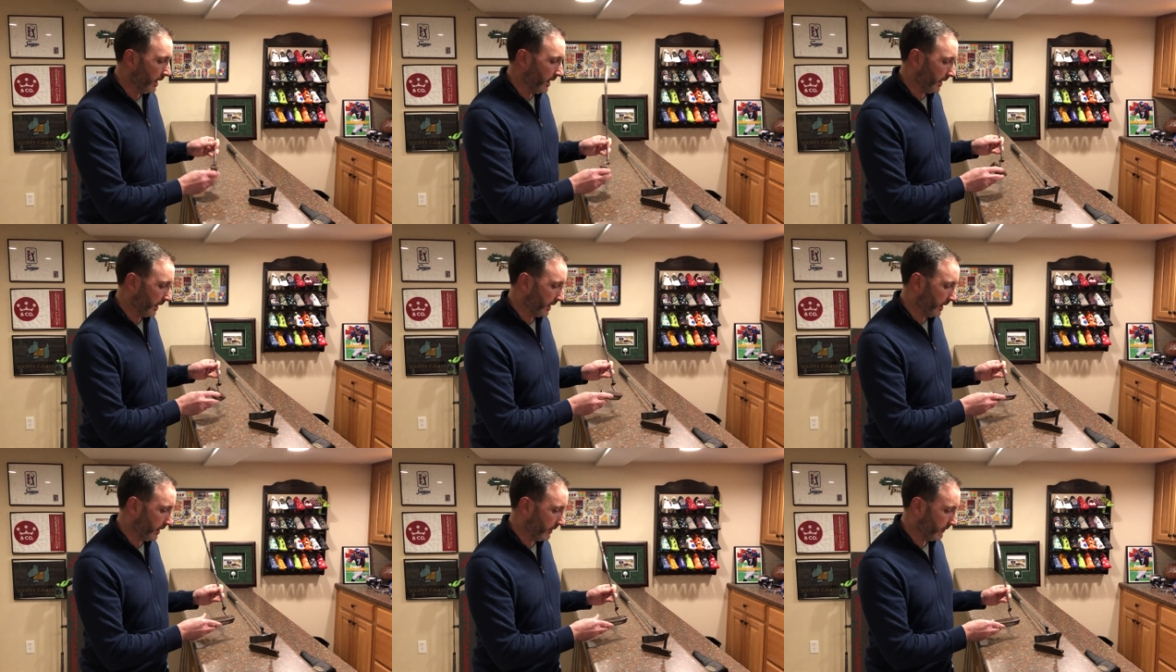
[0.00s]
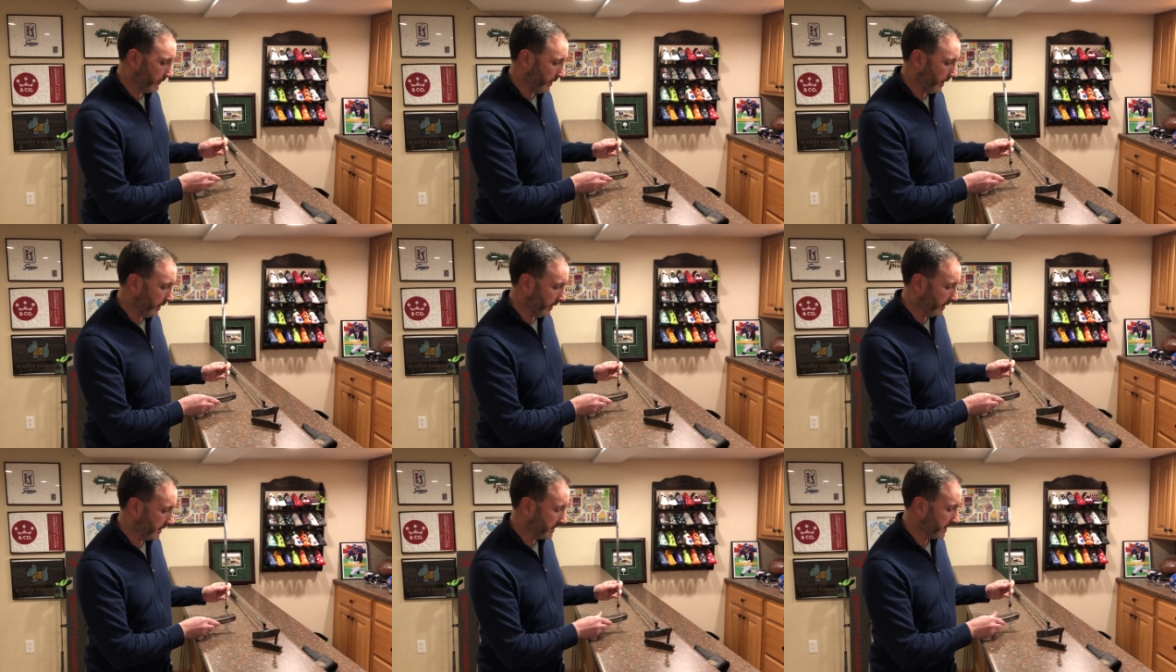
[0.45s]
Again,
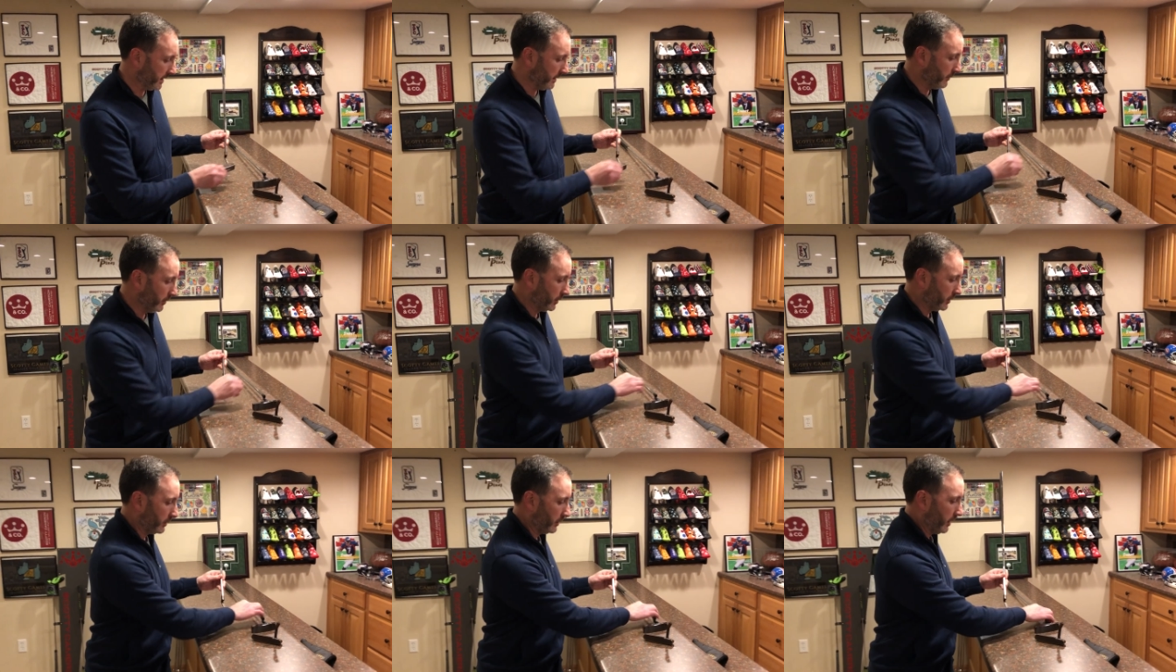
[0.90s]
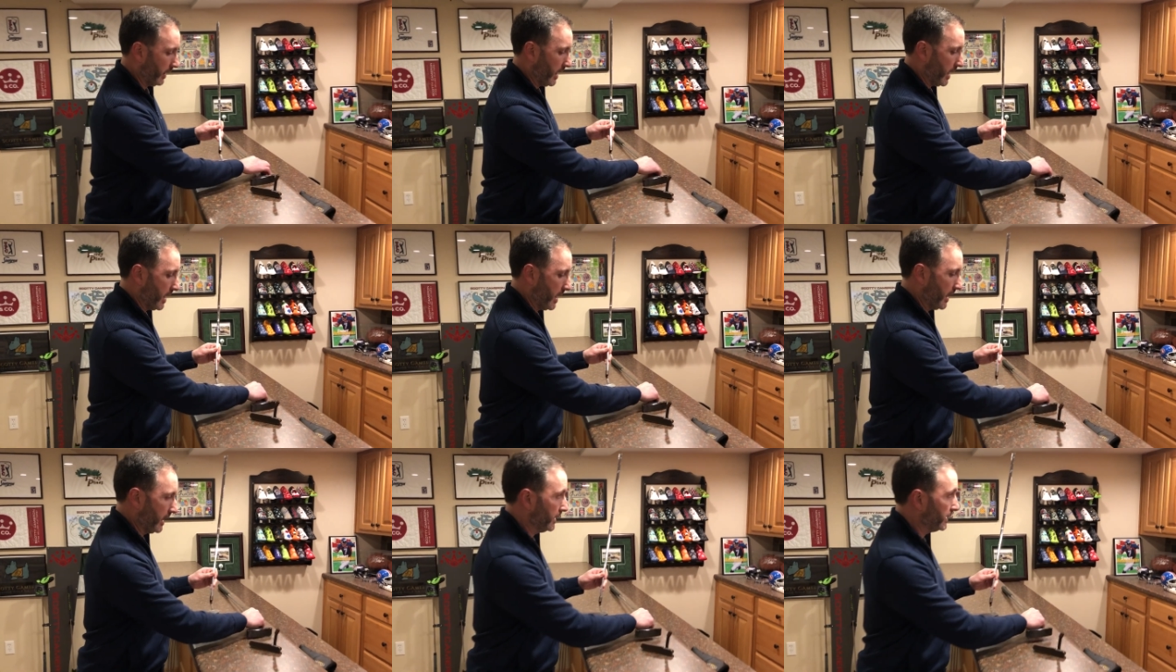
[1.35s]
very similar
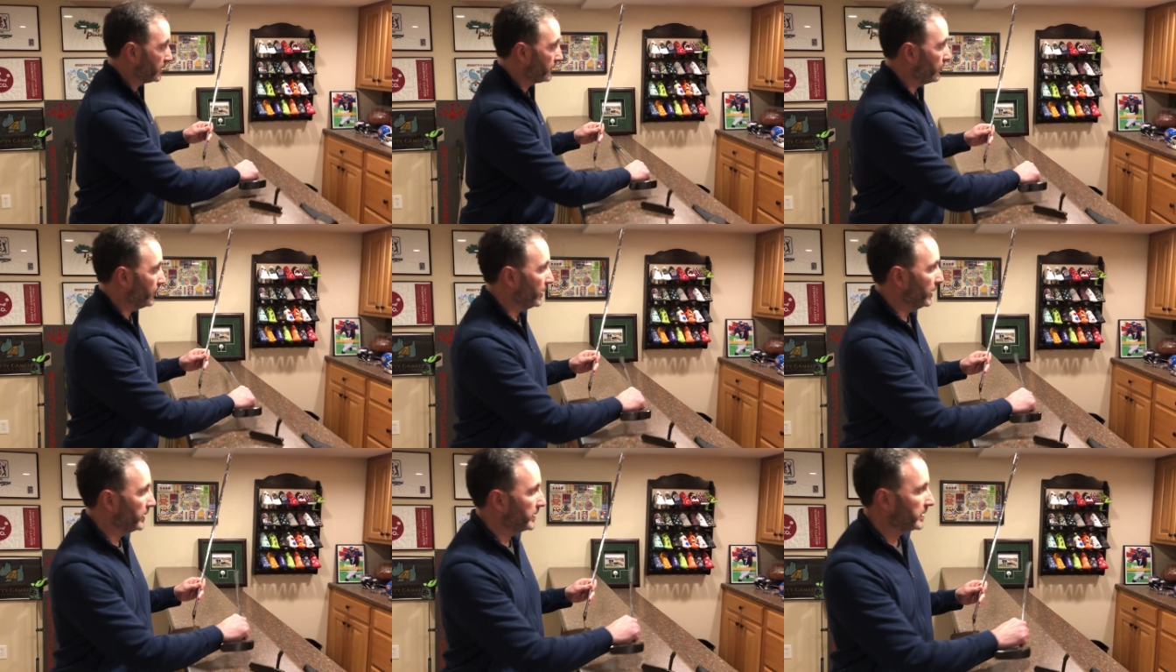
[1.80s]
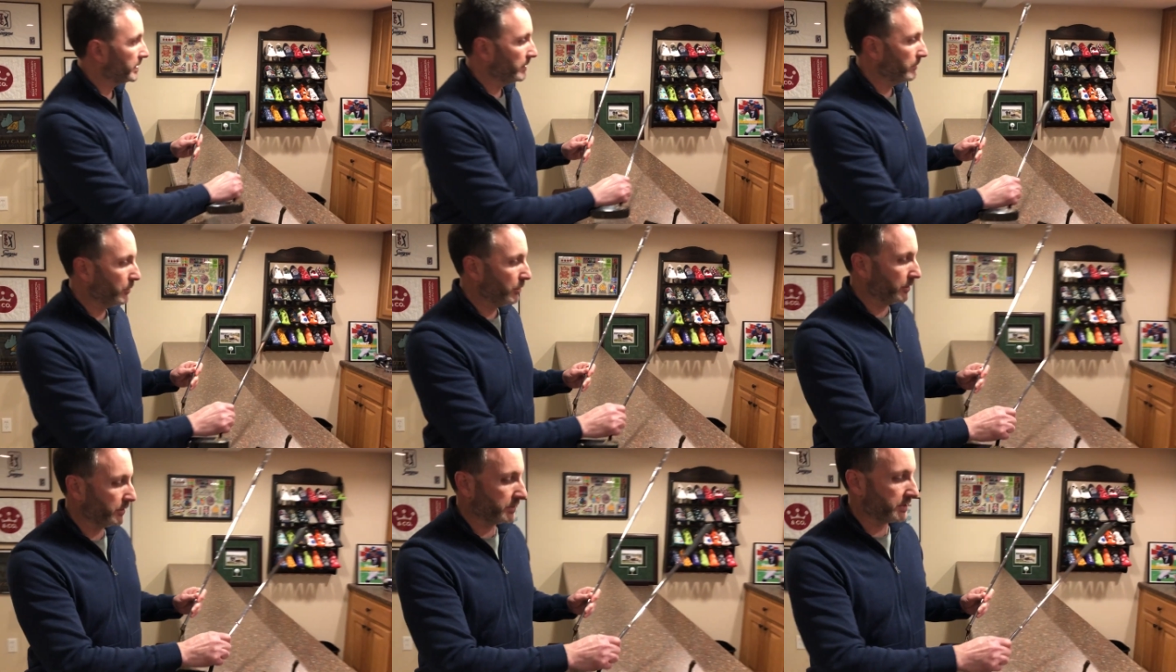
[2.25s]
lines, very
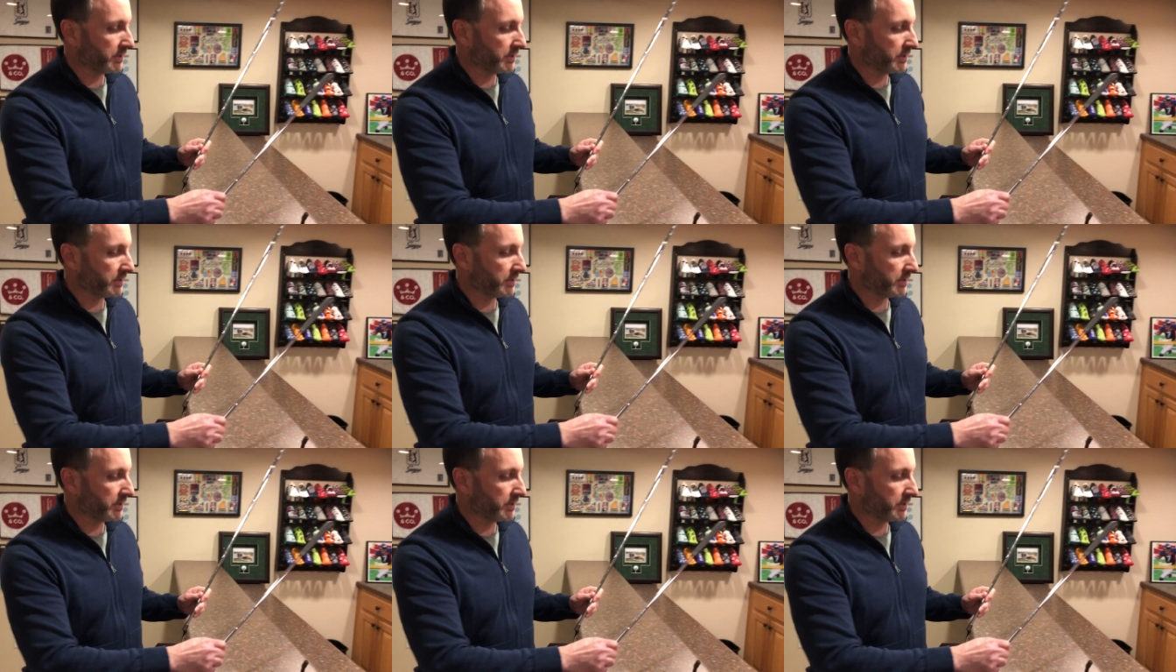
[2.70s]
similar